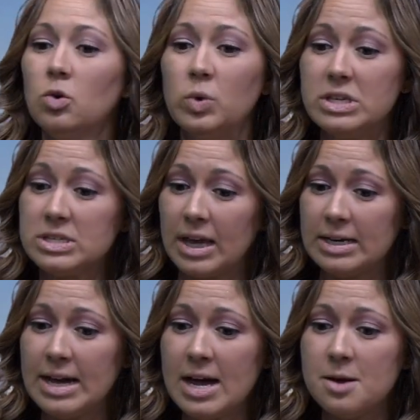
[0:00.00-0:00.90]
We
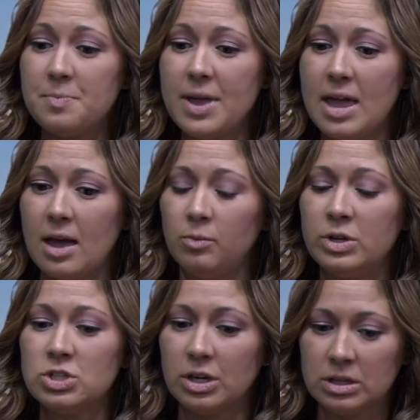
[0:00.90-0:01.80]
signed up and
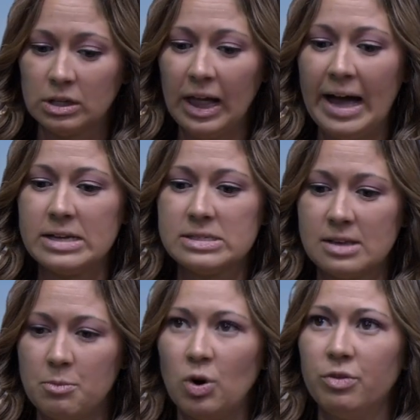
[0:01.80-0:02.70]
we took the class
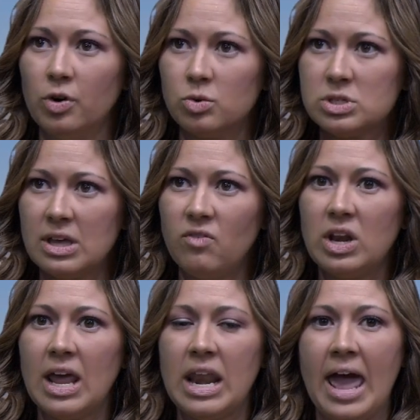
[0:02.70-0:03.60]
summer of
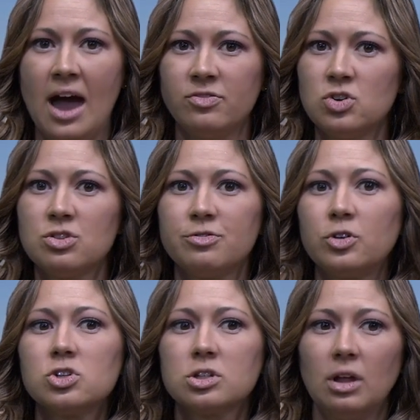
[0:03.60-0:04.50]
'07. And after the
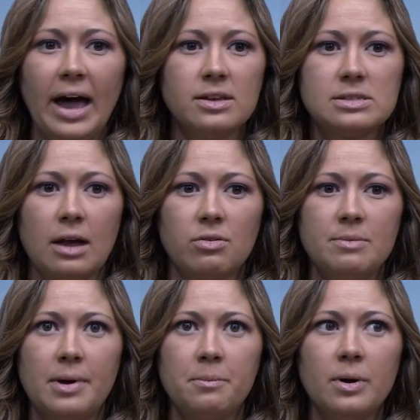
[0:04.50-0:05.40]
first class, I
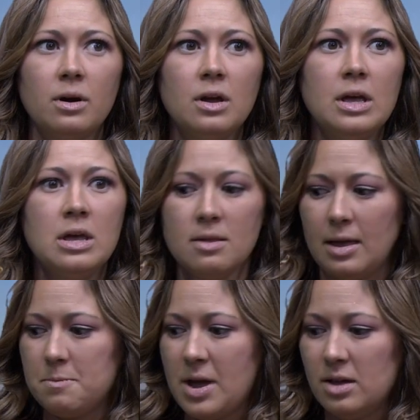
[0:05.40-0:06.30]
remember
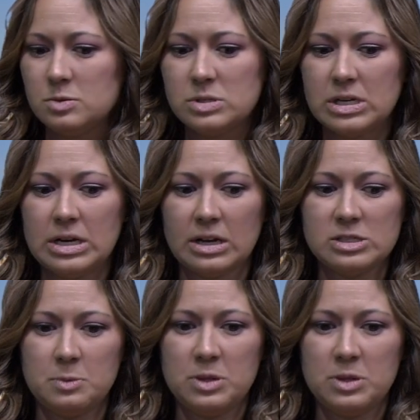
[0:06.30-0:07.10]
like my husband sitting next